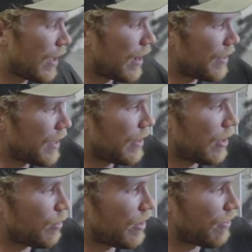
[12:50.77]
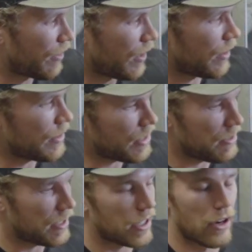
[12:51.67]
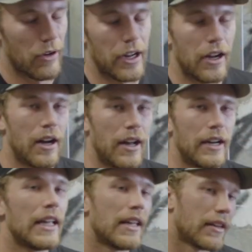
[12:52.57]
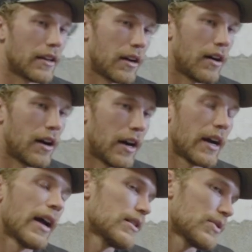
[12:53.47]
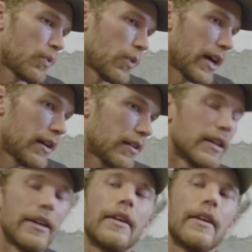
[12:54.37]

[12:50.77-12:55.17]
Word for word: and then there'll be further tuning going on in the car as well.